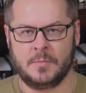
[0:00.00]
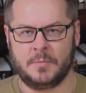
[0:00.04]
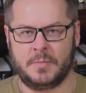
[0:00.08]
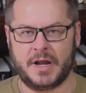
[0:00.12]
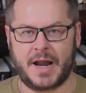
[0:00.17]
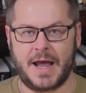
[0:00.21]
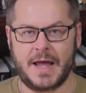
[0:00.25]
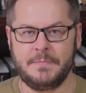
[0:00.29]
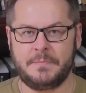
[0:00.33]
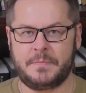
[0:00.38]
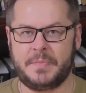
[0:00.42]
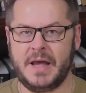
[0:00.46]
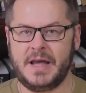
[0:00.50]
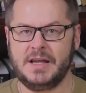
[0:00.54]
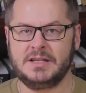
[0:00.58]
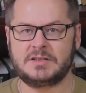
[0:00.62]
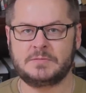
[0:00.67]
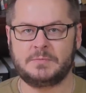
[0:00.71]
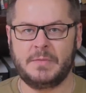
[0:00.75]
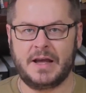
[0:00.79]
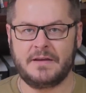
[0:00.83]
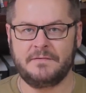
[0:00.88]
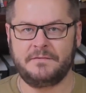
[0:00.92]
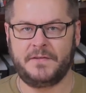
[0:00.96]
But I
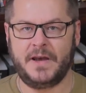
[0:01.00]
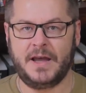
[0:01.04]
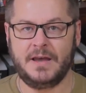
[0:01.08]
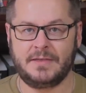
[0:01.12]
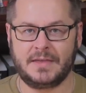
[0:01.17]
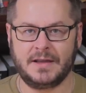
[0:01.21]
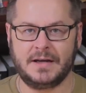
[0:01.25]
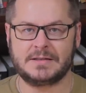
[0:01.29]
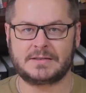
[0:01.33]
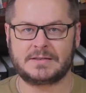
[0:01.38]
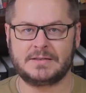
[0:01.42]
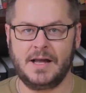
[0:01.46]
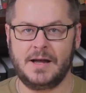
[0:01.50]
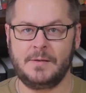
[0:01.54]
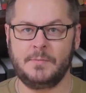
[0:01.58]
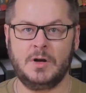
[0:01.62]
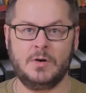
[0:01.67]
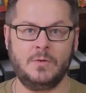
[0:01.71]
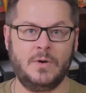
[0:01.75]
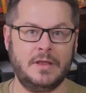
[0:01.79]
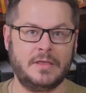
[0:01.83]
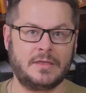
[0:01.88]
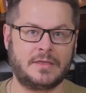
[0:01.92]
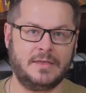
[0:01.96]
based my faith in Islam
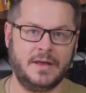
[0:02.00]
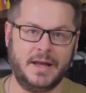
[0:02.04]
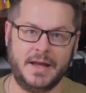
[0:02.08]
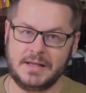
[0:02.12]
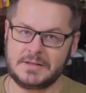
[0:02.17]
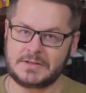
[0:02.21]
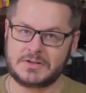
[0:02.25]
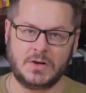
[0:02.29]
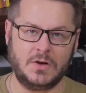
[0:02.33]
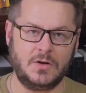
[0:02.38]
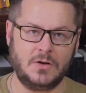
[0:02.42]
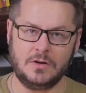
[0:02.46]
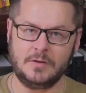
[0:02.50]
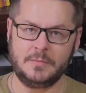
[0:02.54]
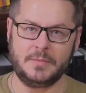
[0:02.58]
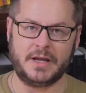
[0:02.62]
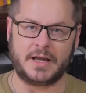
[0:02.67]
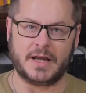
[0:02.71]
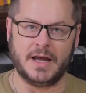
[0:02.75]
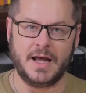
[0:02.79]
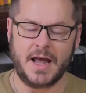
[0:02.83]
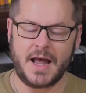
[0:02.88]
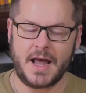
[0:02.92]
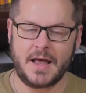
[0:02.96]
on what they told
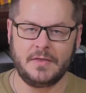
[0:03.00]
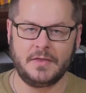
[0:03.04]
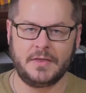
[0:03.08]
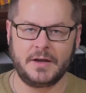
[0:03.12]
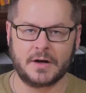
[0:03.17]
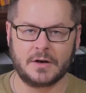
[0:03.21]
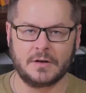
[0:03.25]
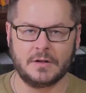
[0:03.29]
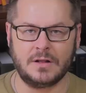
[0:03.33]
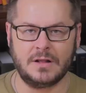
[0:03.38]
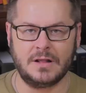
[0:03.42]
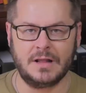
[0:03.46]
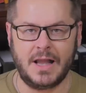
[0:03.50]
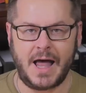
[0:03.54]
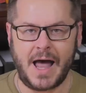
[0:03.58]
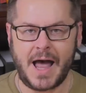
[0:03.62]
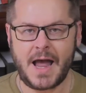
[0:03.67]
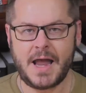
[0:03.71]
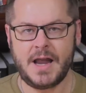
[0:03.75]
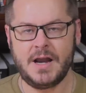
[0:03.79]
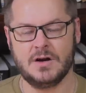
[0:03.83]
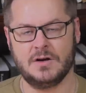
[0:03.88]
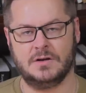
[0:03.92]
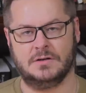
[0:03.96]
me, and they're
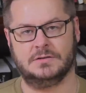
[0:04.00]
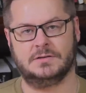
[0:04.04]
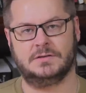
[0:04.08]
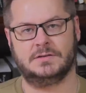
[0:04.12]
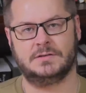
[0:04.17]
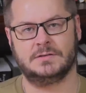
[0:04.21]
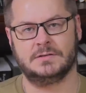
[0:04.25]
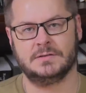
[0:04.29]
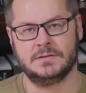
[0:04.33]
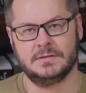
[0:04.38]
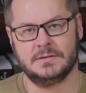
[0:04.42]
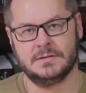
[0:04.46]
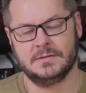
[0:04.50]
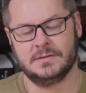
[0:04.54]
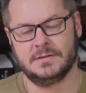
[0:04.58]
liars.